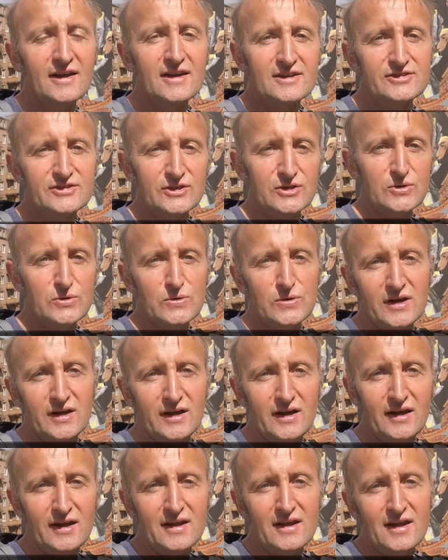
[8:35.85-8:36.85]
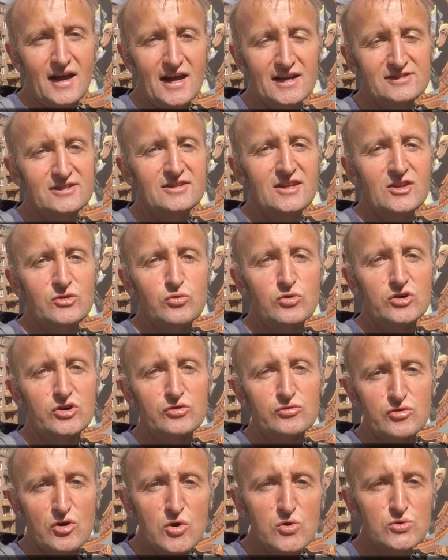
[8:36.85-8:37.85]
So as the network
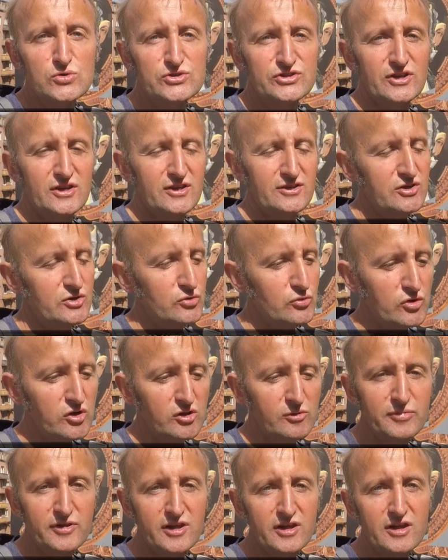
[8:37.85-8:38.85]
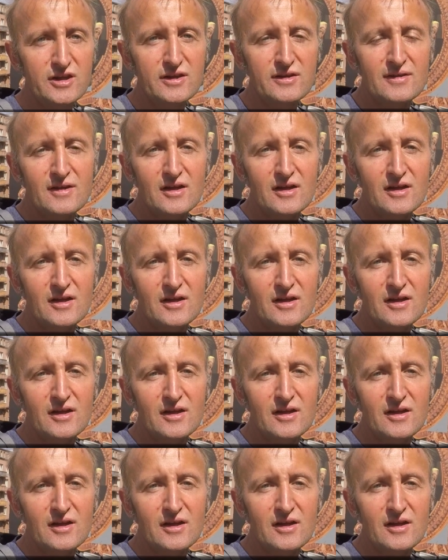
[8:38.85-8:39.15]
grows, there will be